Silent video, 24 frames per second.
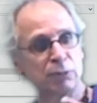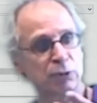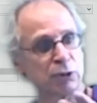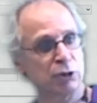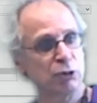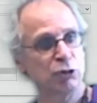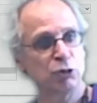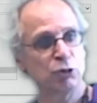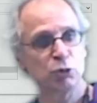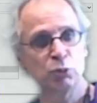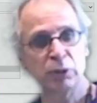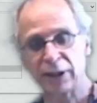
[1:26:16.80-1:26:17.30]

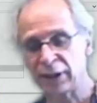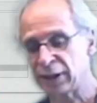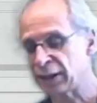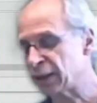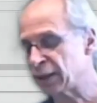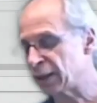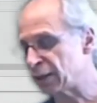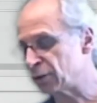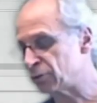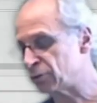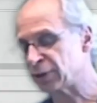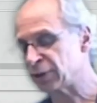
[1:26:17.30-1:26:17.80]
Do any
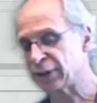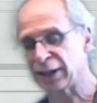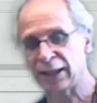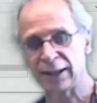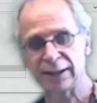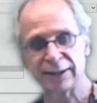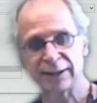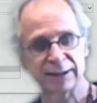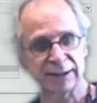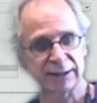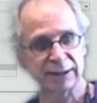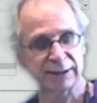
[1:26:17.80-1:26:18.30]
kind of
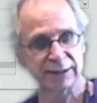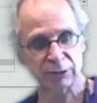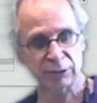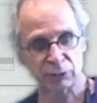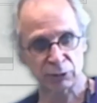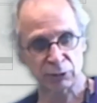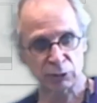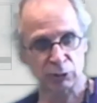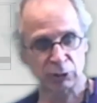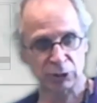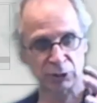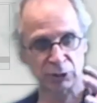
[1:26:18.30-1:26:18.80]
analysis. Of
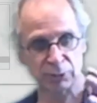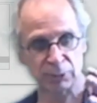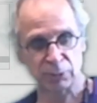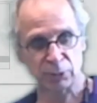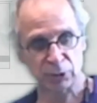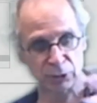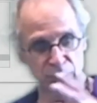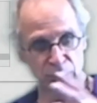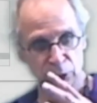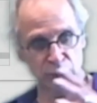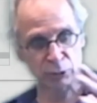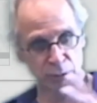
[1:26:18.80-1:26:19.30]
course, we
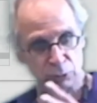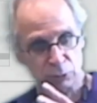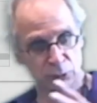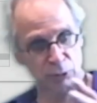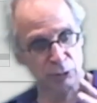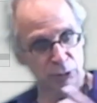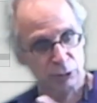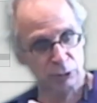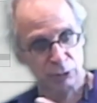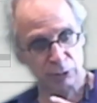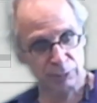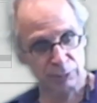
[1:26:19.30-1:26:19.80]
want to
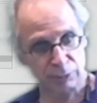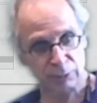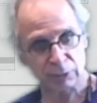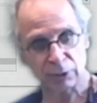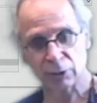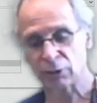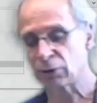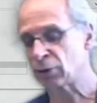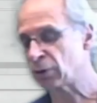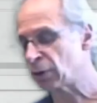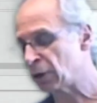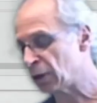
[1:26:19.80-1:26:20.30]

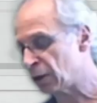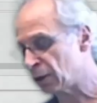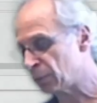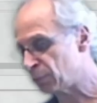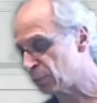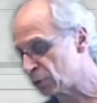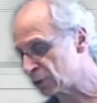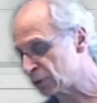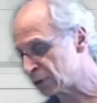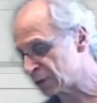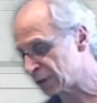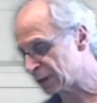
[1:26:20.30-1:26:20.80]

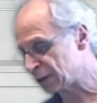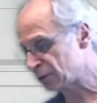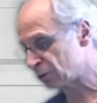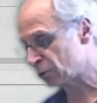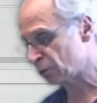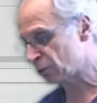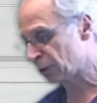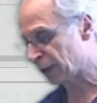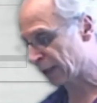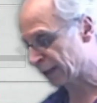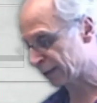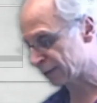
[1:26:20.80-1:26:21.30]
put things
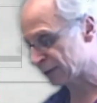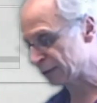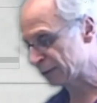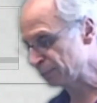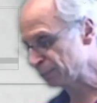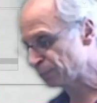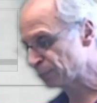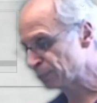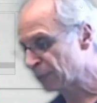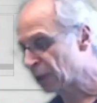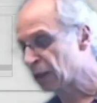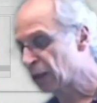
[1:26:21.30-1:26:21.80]
together
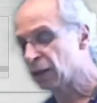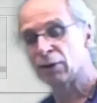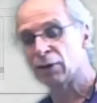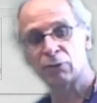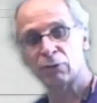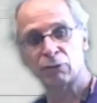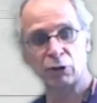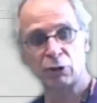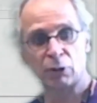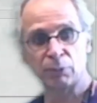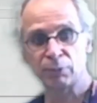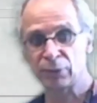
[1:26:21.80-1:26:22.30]

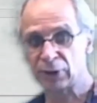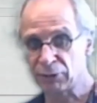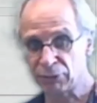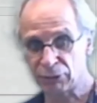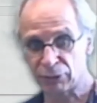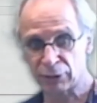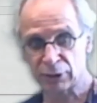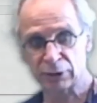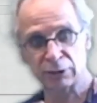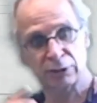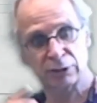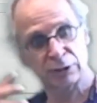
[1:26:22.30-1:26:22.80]
from
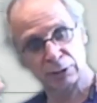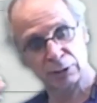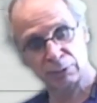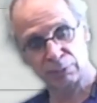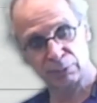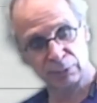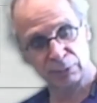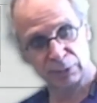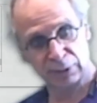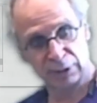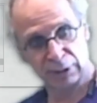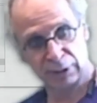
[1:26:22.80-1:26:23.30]
different
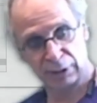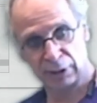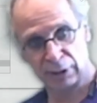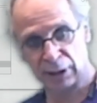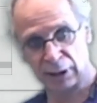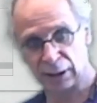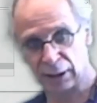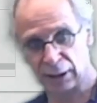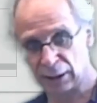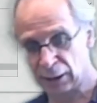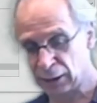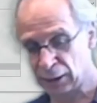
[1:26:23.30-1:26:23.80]

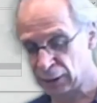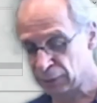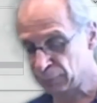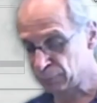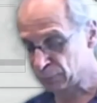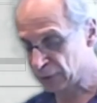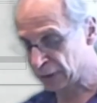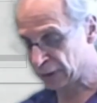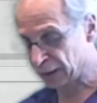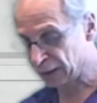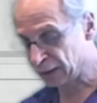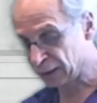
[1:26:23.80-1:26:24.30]

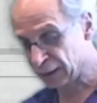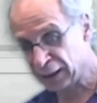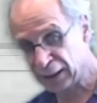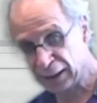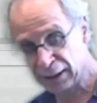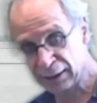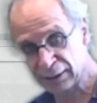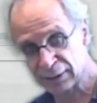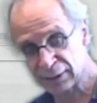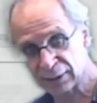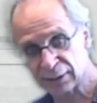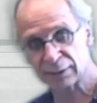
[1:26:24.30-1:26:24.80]

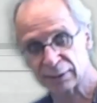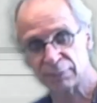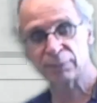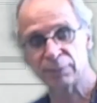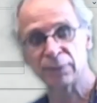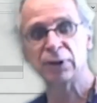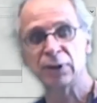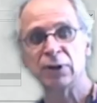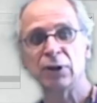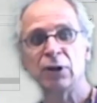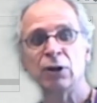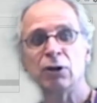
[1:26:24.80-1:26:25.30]
techniques,
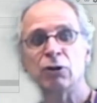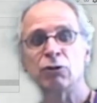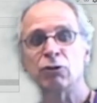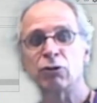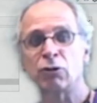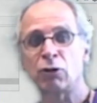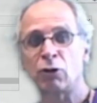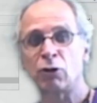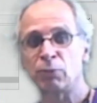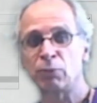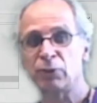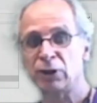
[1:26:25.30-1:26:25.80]

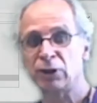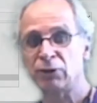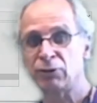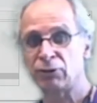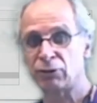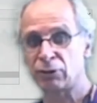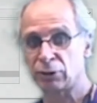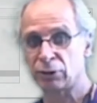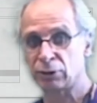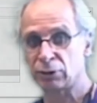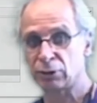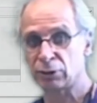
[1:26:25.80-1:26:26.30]
from
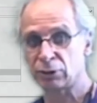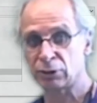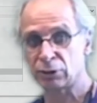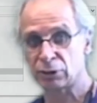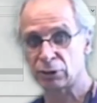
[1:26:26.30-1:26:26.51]
different